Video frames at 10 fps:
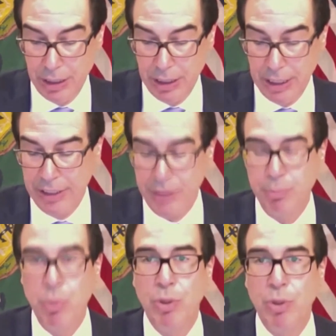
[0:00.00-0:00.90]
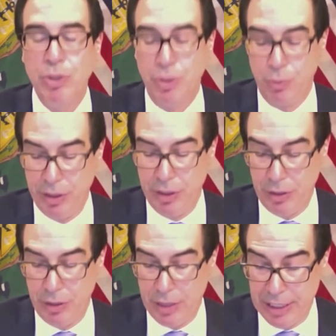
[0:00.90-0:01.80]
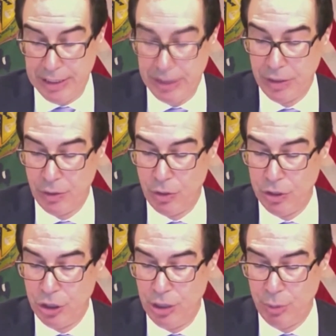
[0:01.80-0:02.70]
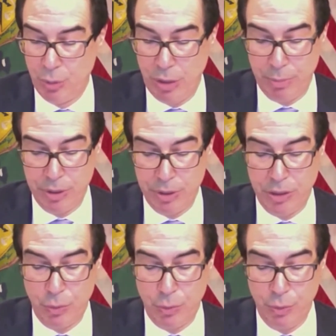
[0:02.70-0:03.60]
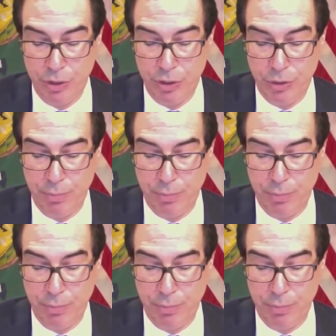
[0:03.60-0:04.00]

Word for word: It is important to realize that the large number represents real people.